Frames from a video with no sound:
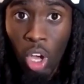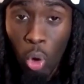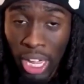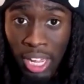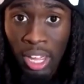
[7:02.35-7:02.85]

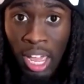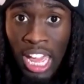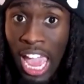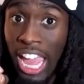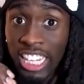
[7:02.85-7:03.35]
Okay,
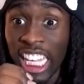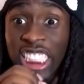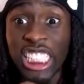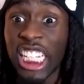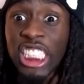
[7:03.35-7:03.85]

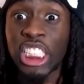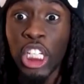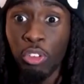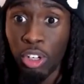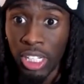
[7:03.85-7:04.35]
this shit is
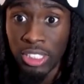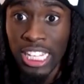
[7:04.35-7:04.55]
serious.